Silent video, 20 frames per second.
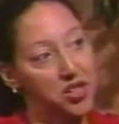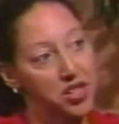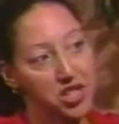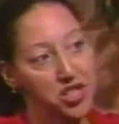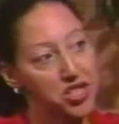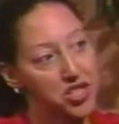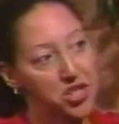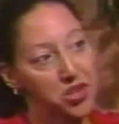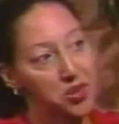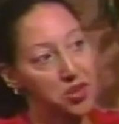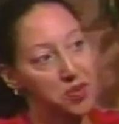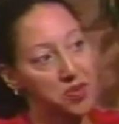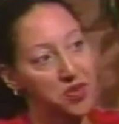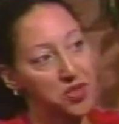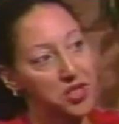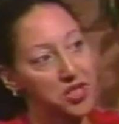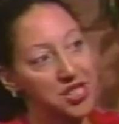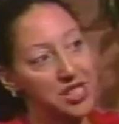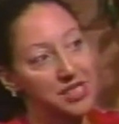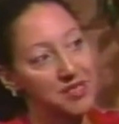that you can show up
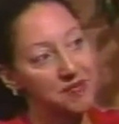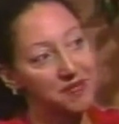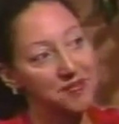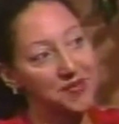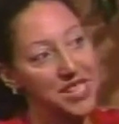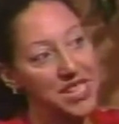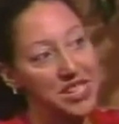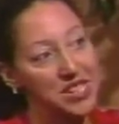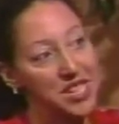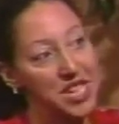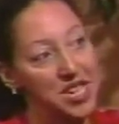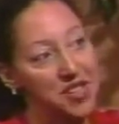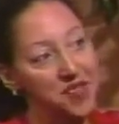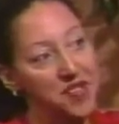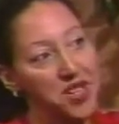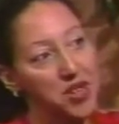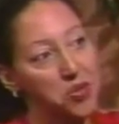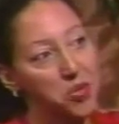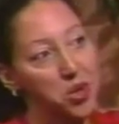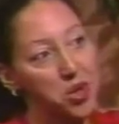fully in
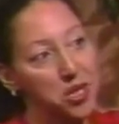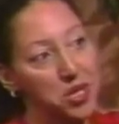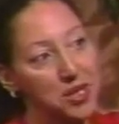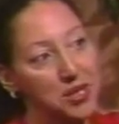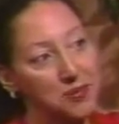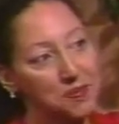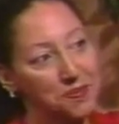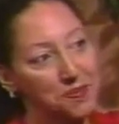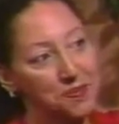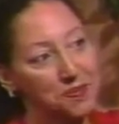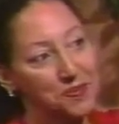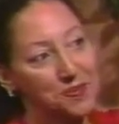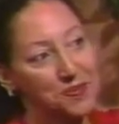life and work.